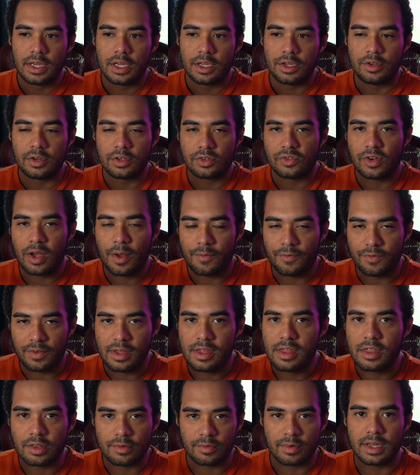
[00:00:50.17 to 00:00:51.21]
Uniswap
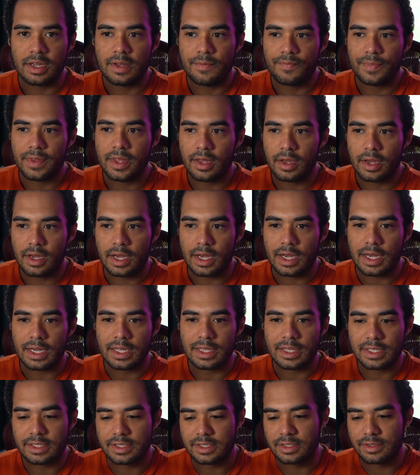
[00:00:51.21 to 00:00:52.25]
v3,
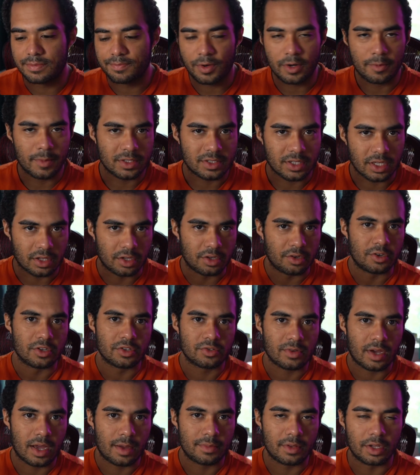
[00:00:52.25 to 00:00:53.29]
this is pretty much like the
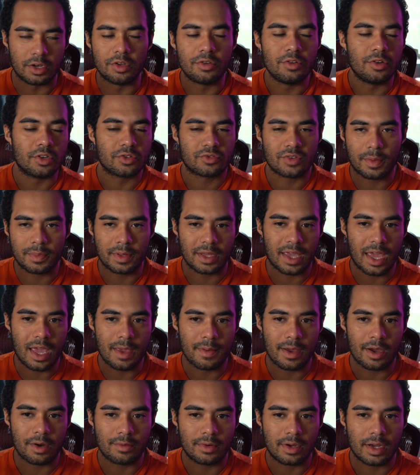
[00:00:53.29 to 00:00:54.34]
new Uniswap that came
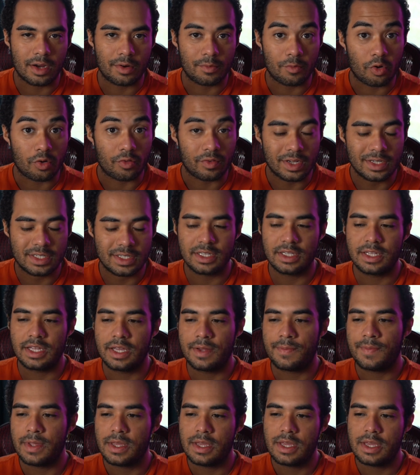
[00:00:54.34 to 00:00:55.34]
out more recently.